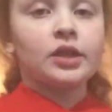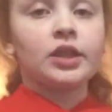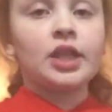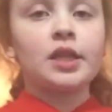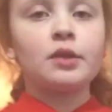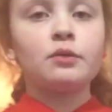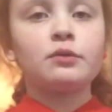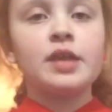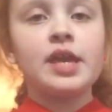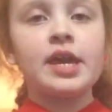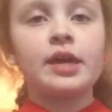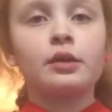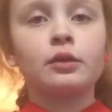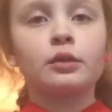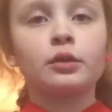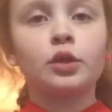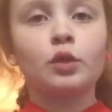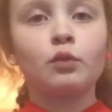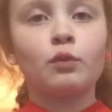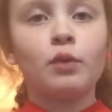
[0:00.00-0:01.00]
Then you
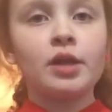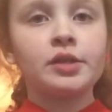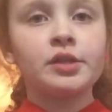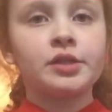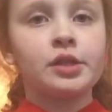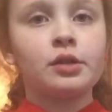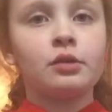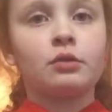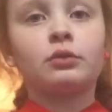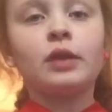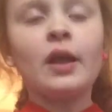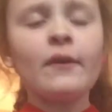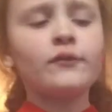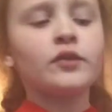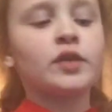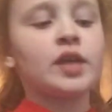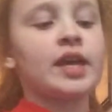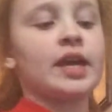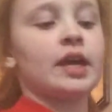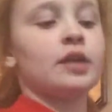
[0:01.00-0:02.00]
take the ones in your
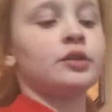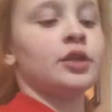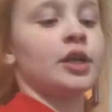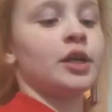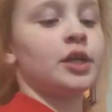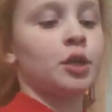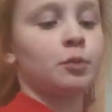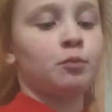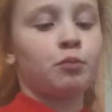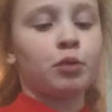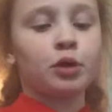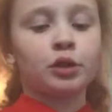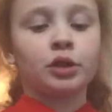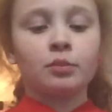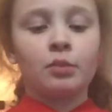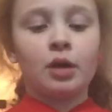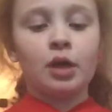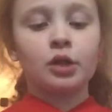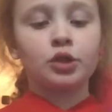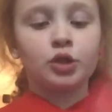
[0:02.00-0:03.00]
left hand and you put
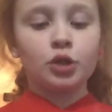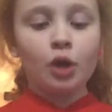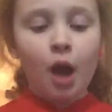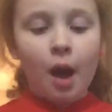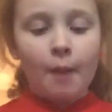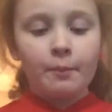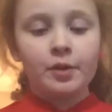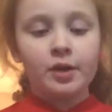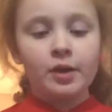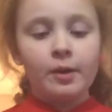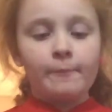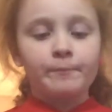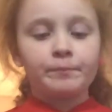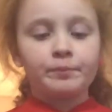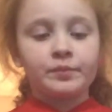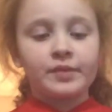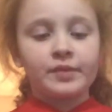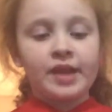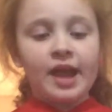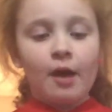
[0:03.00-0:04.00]
them on top.
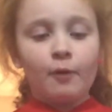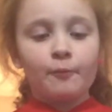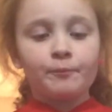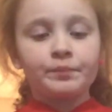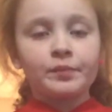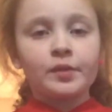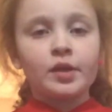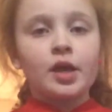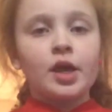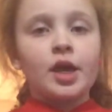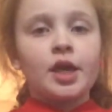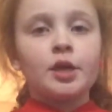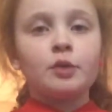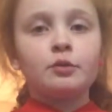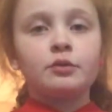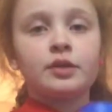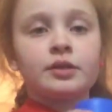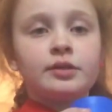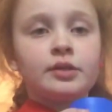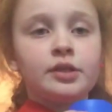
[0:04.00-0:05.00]
Now,
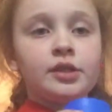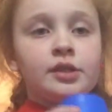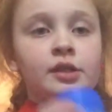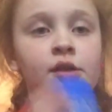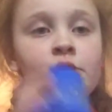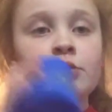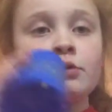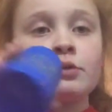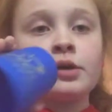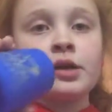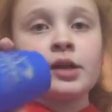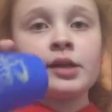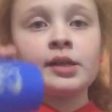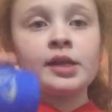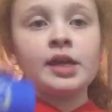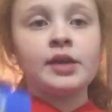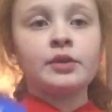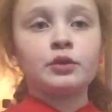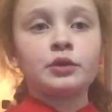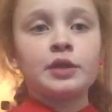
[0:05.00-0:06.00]
you can
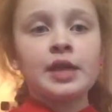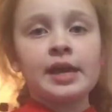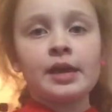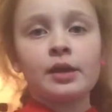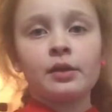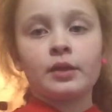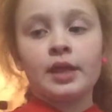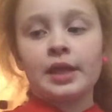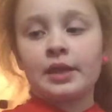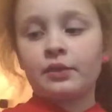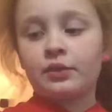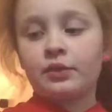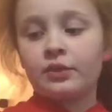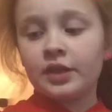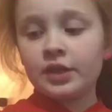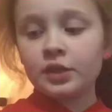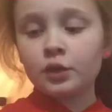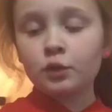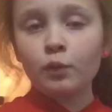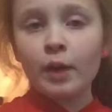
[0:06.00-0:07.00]
either take it like
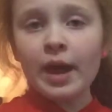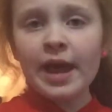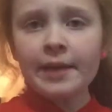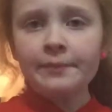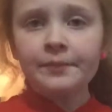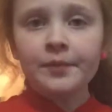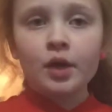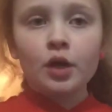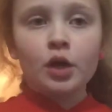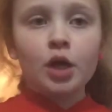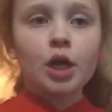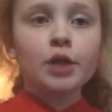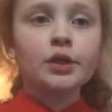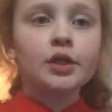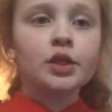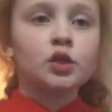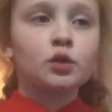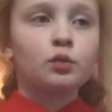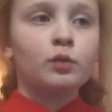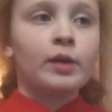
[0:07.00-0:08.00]
this way or
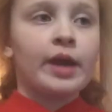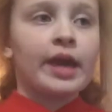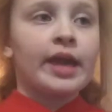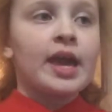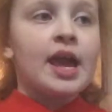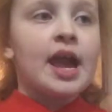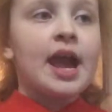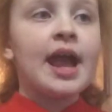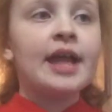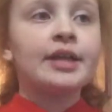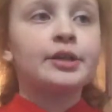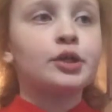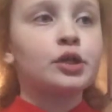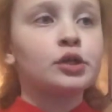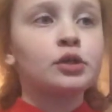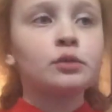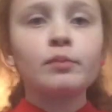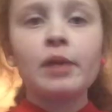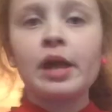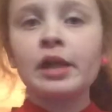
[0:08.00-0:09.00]
this way. It
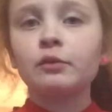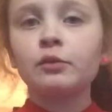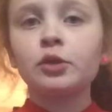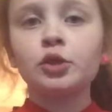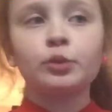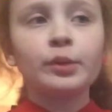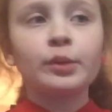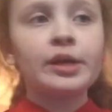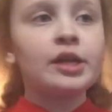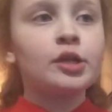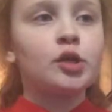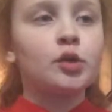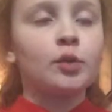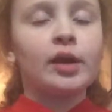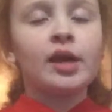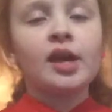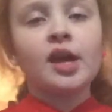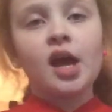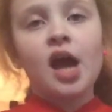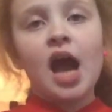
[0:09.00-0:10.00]
doesn't matter which way you do
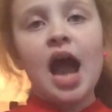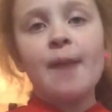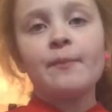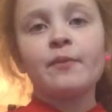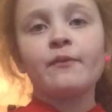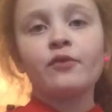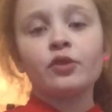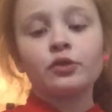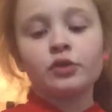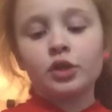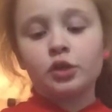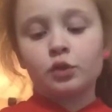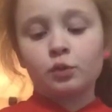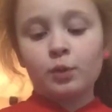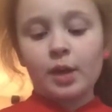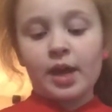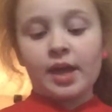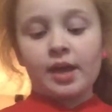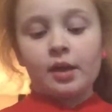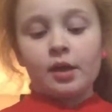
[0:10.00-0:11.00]
it. I prefer this
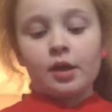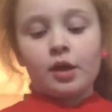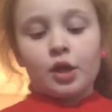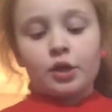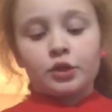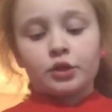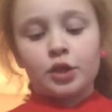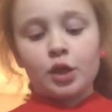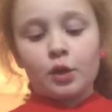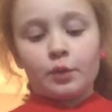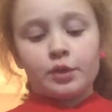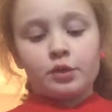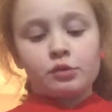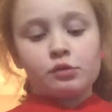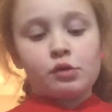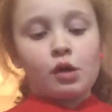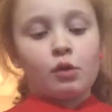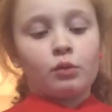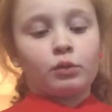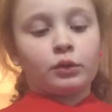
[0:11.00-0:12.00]
way. So you
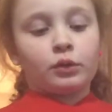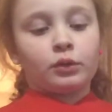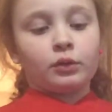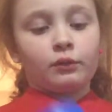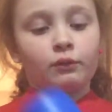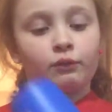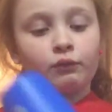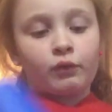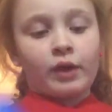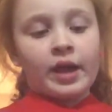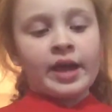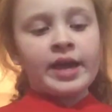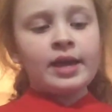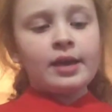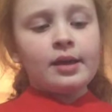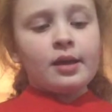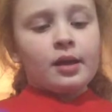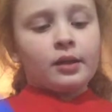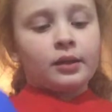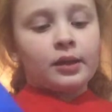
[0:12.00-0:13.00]
go right,
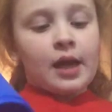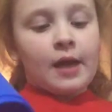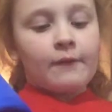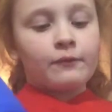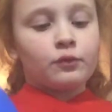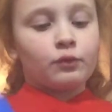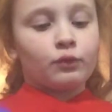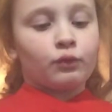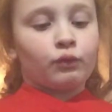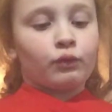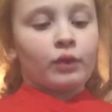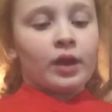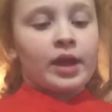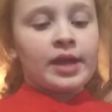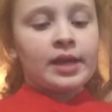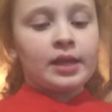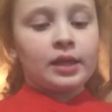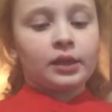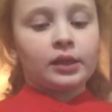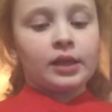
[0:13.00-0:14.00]
left,
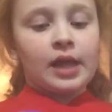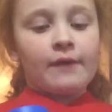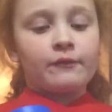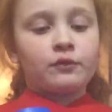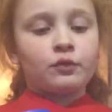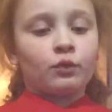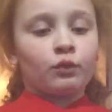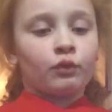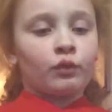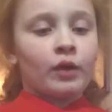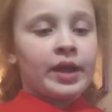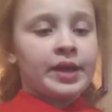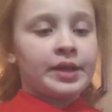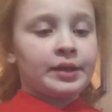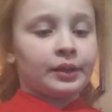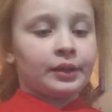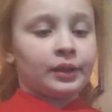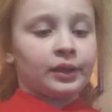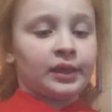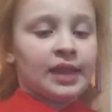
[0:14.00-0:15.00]
right, left,
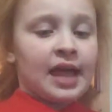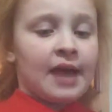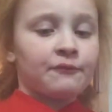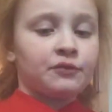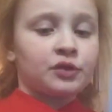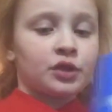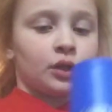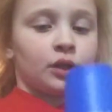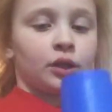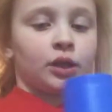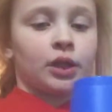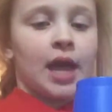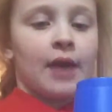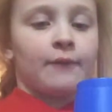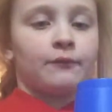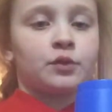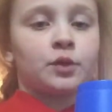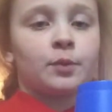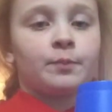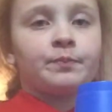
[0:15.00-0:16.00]
right, left,
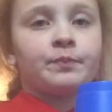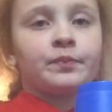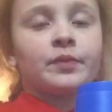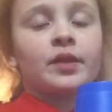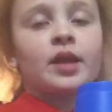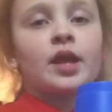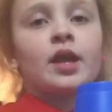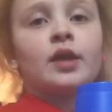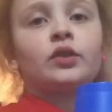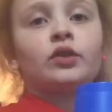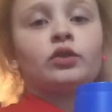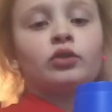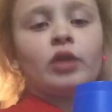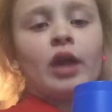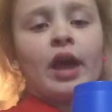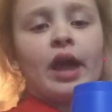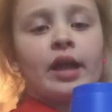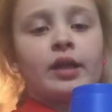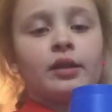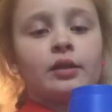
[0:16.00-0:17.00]
left.
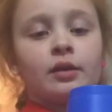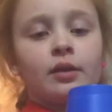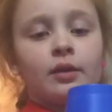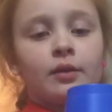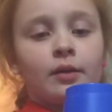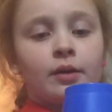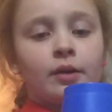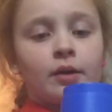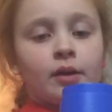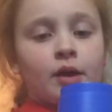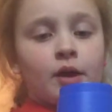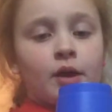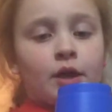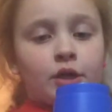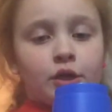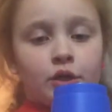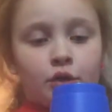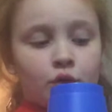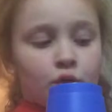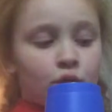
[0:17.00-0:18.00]
Then
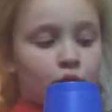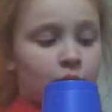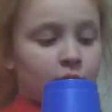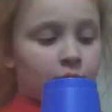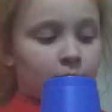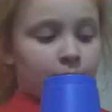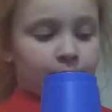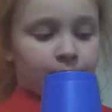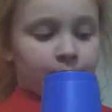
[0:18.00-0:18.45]
you,